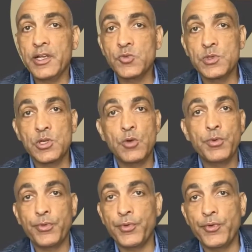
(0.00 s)
else was
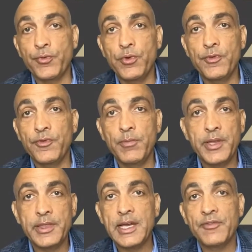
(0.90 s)
going through the roof
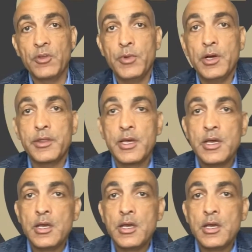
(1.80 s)
month after month,